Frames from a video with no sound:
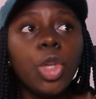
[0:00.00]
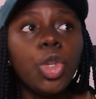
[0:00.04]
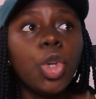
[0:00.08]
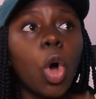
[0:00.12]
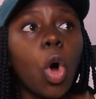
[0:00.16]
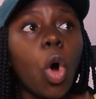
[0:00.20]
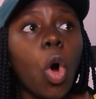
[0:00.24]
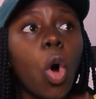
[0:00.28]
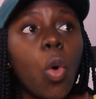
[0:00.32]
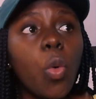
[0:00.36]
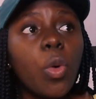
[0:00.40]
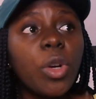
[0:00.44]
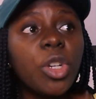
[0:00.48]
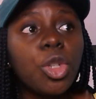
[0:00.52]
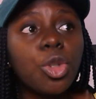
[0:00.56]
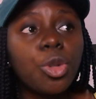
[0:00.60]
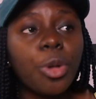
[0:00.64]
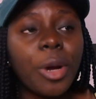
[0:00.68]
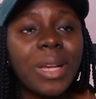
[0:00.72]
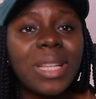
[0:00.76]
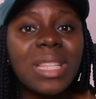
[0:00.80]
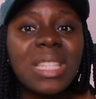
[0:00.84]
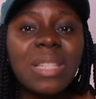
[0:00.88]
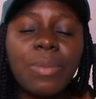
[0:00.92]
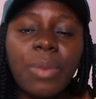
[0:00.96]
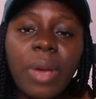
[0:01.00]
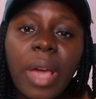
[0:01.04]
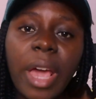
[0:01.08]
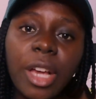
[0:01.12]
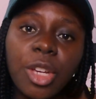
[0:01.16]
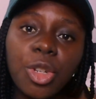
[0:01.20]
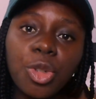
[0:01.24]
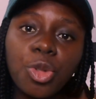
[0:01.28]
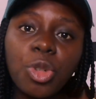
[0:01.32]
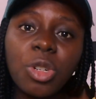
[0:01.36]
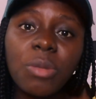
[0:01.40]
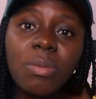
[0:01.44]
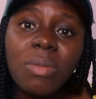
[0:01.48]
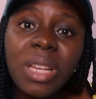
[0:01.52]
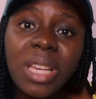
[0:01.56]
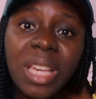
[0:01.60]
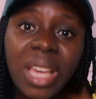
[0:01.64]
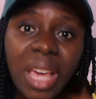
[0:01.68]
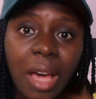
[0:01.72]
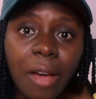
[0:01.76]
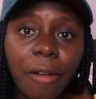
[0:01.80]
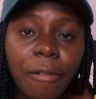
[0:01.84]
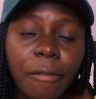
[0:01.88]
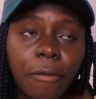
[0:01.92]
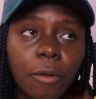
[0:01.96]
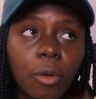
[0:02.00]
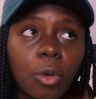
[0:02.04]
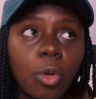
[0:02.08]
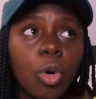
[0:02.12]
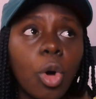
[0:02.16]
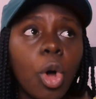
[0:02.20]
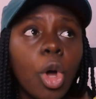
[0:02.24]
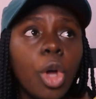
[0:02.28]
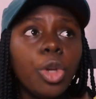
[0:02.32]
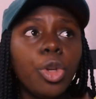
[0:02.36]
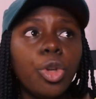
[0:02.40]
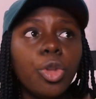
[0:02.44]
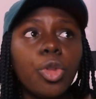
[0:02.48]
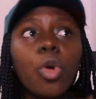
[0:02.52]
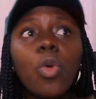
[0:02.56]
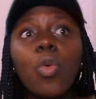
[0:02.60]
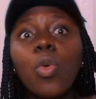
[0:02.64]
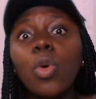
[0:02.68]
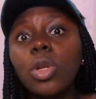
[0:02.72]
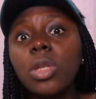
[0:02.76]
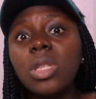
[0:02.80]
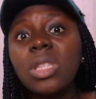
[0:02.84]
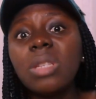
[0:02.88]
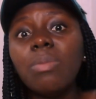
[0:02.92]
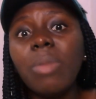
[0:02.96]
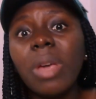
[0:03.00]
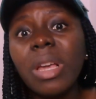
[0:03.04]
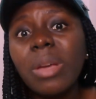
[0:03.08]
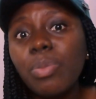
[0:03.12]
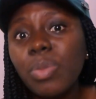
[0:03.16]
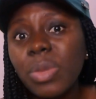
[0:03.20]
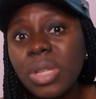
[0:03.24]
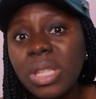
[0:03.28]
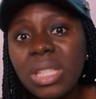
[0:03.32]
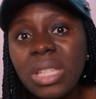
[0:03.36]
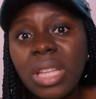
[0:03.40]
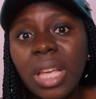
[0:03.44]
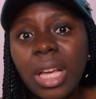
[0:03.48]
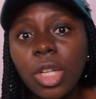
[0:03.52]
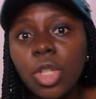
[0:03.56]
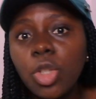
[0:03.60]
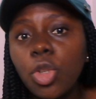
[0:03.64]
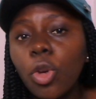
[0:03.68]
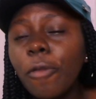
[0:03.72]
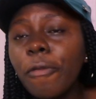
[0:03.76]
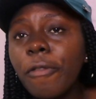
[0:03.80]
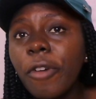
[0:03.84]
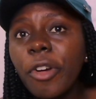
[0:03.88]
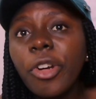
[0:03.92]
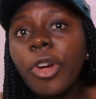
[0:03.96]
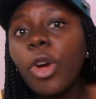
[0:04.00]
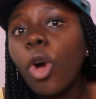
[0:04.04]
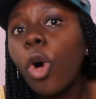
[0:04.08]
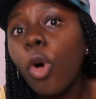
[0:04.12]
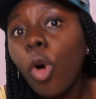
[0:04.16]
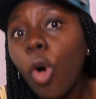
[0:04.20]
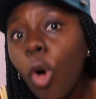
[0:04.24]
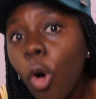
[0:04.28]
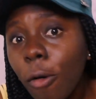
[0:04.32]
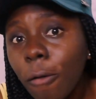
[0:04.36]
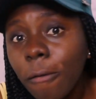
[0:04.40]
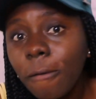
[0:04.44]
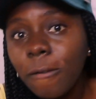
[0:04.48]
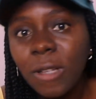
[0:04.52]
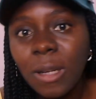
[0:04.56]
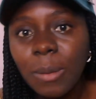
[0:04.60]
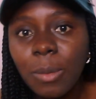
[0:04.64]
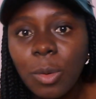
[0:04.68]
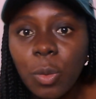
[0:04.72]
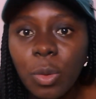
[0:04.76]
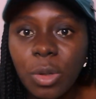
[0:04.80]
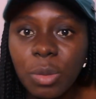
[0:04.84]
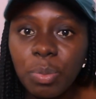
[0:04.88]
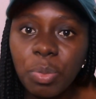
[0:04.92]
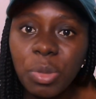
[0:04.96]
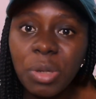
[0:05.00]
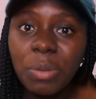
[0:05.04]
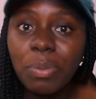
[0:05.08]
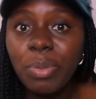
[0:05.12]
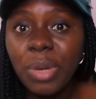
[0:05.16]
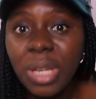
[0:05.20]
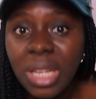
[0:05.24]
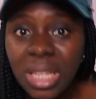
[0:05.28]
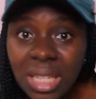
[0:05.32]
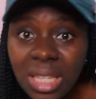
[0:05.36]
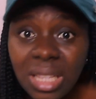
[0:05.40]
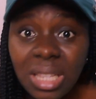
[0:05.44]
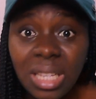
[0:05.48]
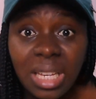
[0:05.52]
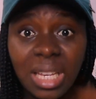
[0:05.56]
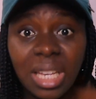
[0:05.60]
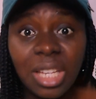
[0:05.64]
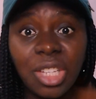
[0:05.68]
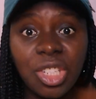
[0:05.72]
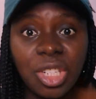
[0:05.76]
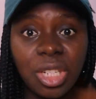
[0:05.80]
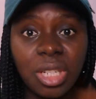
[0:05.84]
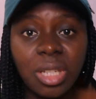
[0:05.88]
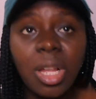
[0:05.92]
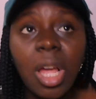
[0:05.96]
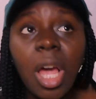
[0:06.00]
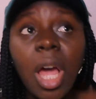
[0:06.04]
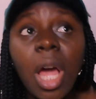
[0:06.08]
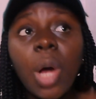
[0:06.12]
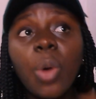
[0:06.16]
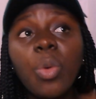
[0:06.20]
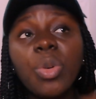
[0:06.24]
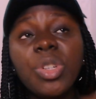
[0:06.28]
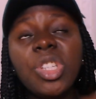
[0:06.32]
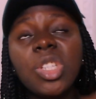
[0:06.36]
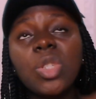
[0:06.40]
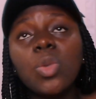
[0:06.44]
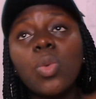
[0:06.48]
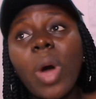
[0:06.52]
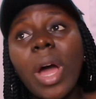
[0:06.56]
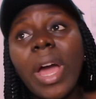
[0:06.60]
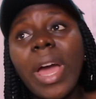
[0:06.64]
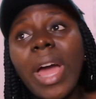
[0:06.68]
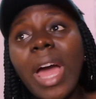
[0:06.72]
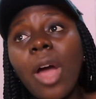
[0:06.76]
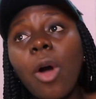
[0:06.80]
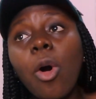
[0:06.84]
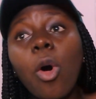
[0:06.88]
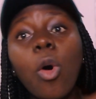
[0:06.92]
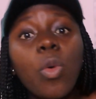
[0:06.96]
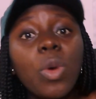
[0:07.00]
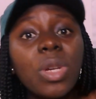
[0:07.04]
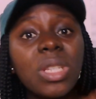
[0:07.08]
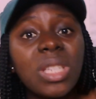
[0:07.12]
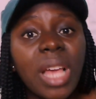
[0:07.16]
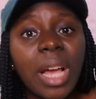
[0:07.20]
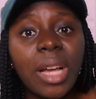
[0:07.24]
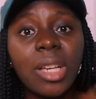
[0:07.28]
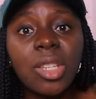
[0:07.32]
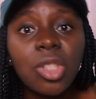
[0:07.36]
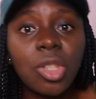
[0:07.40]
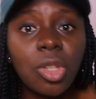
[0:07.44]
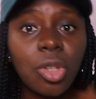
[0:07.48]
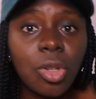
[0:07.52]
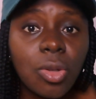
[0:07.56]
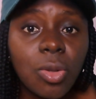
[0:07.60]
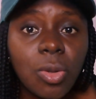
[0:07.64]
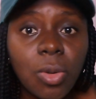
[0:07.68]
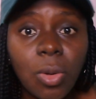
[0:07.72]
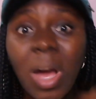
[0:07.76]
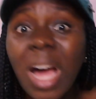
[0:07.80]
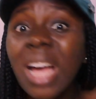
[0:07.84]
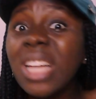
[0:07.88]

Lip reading: you're always trying to be extremely careful, you don't want to make mistakes, you're very uncomfortable with me being in the kitchen, which is why I always excuse you.